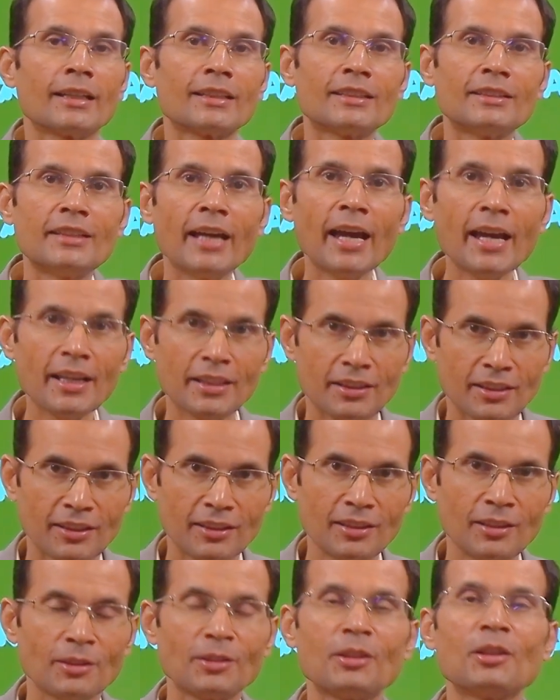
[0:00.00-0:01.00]

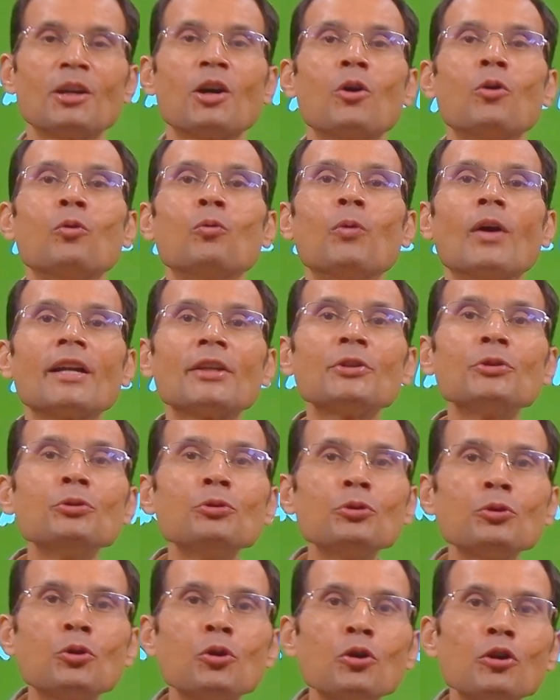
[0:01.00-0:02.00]
Then when
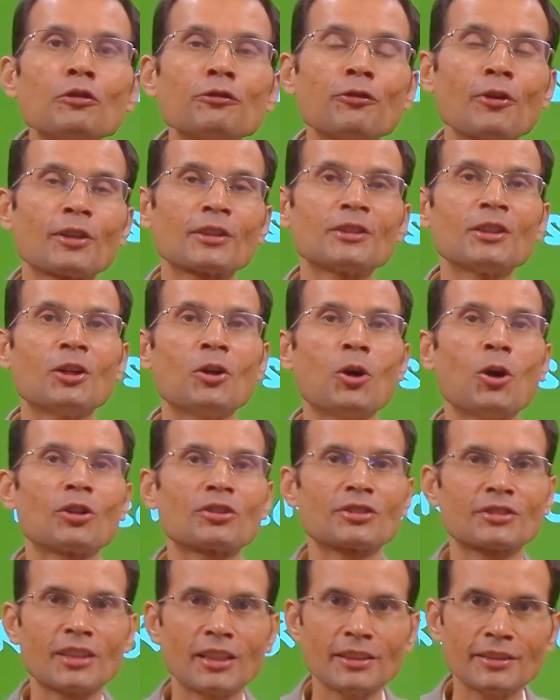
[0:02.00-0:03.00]
you go for the
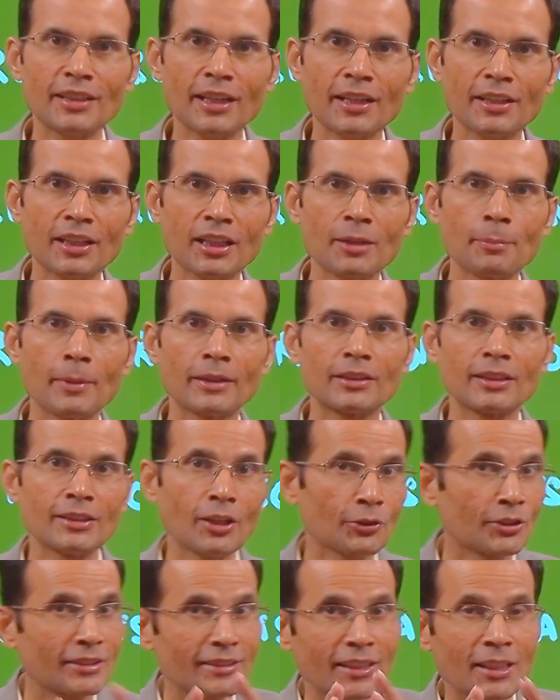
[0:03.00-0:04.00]
auscultatory method,
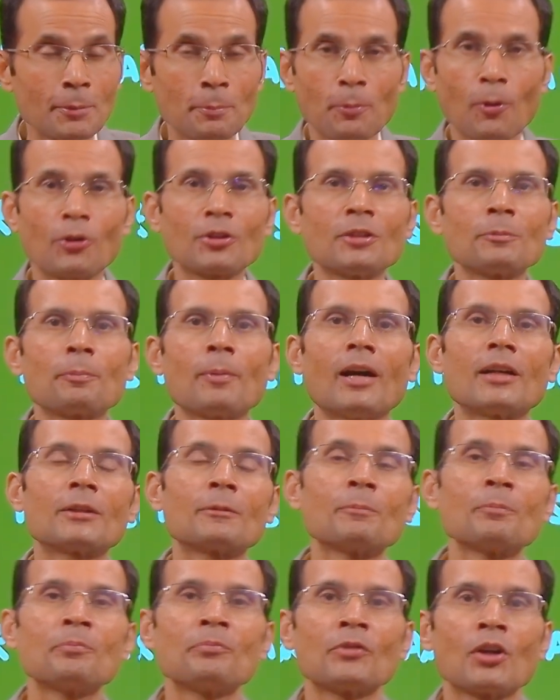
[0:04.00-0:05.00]
now this is the important
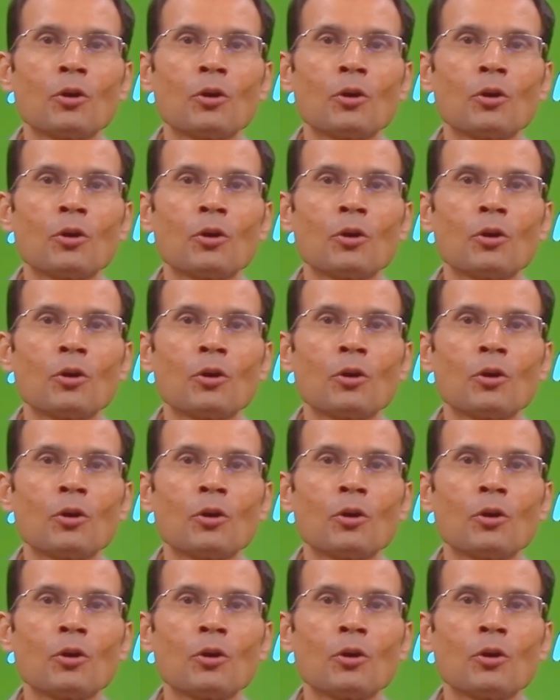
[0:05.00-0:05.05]
part.